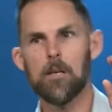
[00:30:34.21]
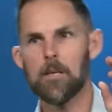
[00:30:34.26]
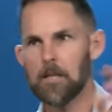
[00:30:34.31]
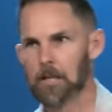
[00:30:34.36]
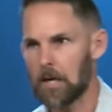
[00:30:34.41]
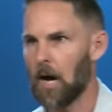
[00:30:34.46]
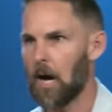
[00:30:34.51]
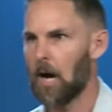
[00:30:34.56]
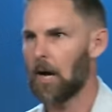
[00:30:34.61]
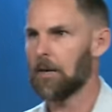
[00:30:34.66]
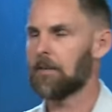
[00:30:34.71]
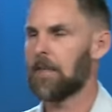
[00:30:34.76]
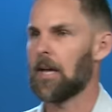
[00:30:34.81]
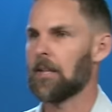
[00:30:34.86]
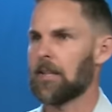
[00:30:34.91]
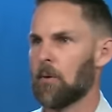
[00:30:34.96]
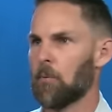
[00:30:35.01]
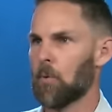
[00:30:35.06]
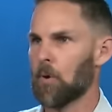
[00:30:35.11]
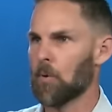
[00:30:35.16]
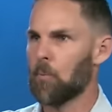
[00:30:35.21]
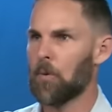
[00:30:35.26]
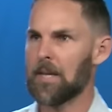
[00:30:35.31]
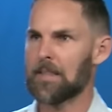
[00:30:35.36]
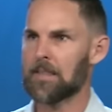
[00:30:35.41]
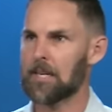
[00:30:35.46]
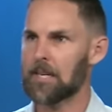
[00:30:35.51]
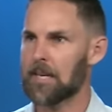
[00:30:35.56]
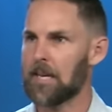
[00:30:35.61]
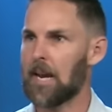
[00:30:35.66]
God, that, that word
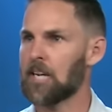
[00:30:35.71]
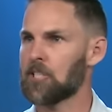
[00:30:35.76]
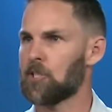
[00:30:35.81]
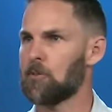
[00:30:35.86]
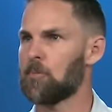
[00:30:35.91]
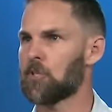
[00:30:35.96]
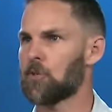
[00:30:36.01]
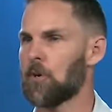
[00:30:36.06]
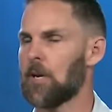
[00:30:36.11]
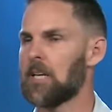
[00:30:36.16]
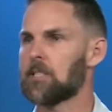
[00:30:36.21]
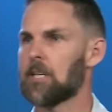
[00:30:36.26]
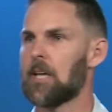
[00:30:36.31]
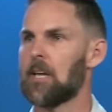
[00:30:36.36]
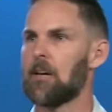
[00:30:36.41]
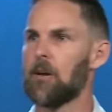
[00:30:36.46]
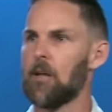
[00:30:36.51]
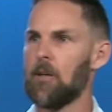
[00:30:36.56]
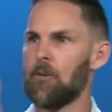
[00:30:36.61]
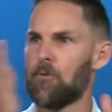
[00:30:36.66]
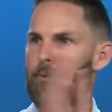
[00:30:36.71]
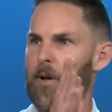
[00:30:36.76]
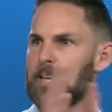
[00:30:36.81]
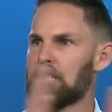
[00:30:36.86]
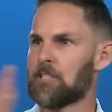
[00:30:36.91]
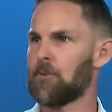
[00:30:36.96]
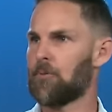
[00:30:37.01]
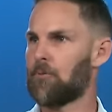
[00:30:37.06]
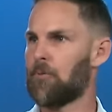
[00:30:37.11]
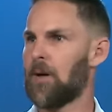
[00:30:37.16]
with can actually be translated
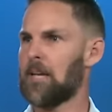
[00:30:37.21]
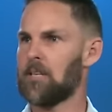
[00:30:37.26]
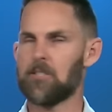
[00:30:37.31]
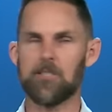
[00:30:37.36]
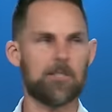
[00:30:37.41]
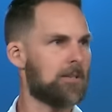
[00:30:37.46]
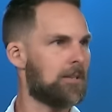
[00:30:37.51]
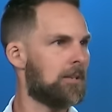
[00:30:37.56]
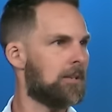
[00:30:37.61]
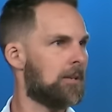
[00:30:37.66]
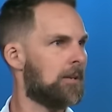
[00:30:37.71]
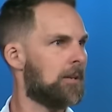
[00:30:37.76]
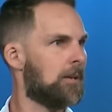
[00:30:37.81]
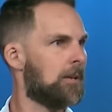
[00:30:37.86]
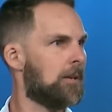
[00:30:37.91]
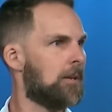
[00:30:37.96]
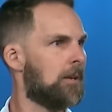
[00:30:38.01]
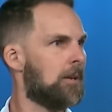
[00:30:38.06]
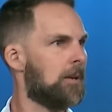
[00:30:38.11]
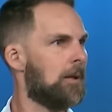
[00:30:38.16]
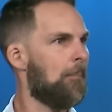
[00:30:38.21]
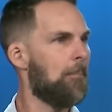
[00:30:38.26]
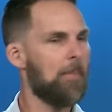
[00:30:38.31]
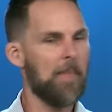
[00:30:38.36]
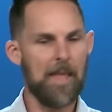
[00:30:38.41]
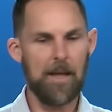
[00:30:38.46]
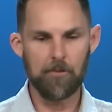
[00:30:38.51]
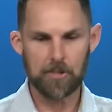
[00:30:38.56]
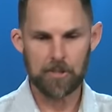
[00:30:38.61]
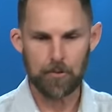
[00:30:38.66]
face to face.
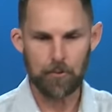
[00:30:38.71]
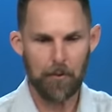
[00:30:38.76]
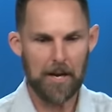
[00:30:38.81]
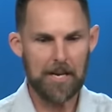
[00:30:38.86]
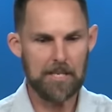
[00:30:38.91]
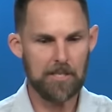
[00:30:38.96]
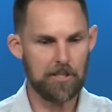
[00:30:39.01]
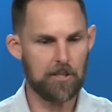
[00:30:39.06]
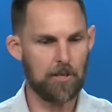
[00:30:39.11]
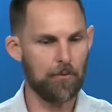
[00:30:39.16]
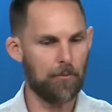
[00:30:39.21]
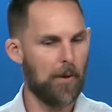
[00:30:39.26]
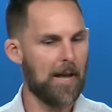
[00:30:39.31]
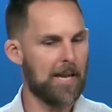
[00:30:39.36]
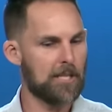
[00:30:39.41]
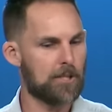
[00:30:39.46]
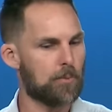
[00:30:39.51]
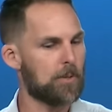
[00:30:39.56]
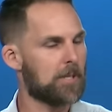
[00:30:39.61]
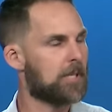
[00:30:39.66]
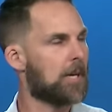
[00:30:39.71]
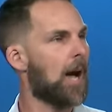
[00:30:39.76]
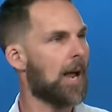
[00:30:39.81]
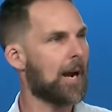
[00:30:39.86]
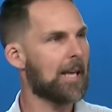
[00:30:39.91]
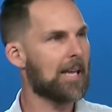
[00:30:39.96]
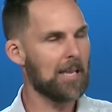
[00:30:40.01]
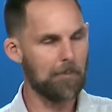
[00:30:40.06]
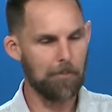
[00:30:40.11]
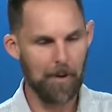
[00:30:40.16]
He was face to face with
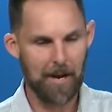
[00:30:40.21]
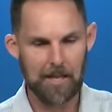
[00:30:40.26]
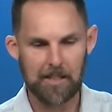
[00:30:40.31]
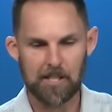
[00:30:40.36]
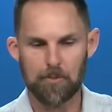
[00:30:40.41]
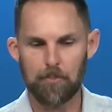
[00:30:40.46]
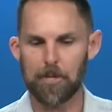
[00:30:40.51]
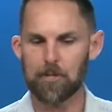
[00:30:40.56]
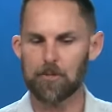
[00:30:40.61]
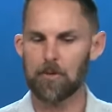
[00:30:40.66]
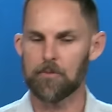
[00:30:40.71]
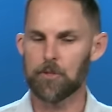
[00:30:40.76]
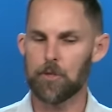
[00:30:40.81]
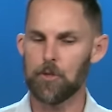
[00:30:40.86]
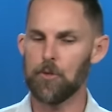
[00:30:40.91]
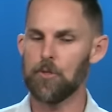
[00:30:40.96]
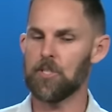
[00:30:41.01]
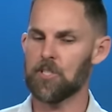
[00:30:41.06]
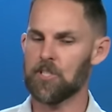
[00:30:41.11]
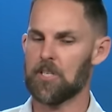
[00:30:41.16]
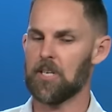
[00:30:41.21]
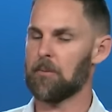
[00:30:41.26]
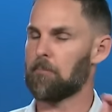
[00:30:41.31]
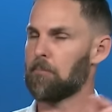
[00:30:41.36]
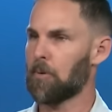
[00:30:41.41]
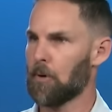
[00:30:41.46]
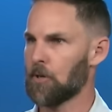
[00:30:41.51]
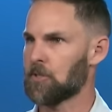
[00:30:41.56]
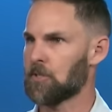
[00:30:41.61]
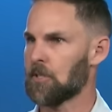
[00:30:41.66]
God, again, painting this picture of two
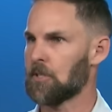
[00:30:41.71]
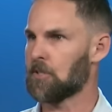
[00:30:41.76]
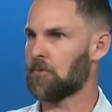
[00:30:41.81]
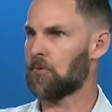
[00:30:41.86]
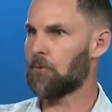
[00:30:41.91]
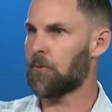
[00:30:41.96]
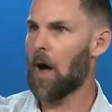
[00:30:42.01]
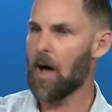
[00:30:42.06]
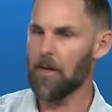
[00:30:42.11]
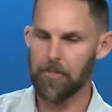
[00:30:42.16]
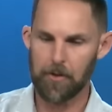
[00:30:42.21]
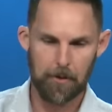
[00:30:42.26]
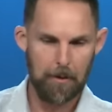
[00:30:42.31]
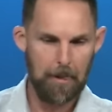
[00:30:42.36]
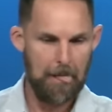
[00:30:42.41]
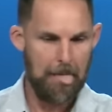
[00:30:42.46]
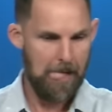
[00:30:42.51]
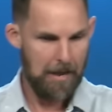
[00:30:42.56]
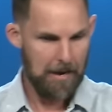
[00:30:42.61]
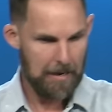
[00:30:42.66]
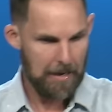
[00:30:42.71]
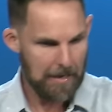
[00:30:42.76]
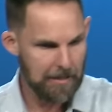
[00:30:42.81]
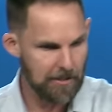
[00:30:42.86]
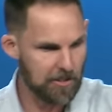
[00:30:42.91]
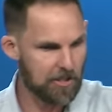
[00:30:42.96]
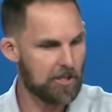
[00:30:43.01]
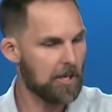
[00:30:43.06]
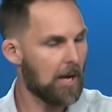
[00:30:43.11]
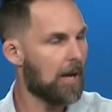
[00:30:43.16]
distinct persons, Father
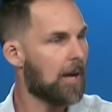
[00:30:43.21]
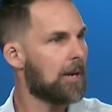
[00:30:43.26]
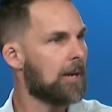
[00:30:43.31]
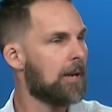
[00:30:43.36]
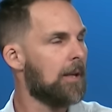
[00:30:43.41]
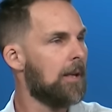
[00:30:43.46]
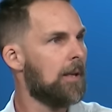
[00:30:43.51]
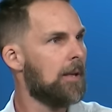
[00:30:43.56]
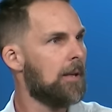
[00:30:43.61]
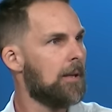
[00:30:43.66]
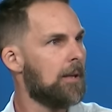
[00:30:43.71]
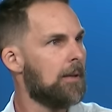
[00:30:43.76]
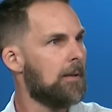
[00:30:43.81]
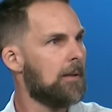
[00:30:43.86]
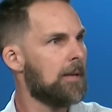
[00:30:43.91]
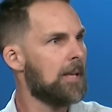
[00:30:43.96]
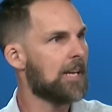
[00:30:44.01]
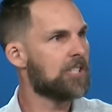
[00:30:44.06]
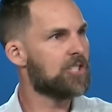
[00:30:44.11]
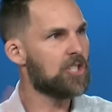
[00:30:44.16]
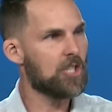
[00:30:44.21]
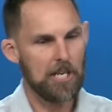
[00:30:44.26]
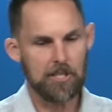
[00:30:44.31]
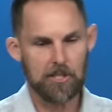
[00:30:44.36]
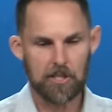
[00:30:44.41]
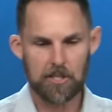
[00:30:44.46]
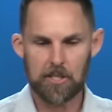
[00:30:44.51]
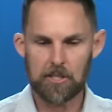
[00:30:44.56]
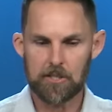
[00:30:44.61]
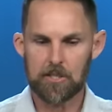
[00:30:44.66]
and Son, yet
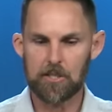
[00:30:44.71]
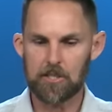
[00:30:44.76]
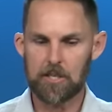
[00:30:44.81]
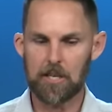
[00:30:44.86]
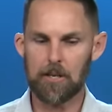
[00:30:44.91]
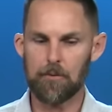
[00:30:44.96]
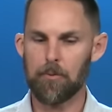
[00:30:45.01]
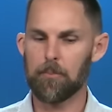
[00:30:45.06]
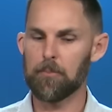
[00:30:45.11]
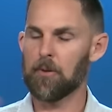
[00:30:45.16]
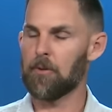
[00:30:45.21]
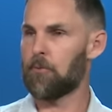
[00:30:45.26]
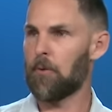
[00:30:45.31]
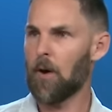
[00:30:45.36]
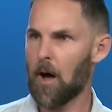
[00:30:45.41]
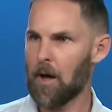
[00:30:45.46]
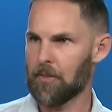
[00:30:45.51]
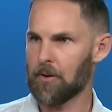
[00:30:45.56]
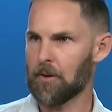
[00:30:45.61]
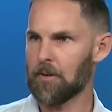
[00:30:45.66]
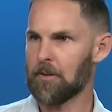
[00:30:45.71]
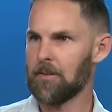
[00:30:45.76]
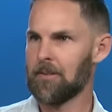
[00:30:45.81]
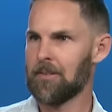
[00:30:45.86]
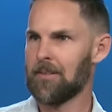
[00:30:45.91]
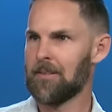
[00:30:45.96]
Jesus is distinct from the Father,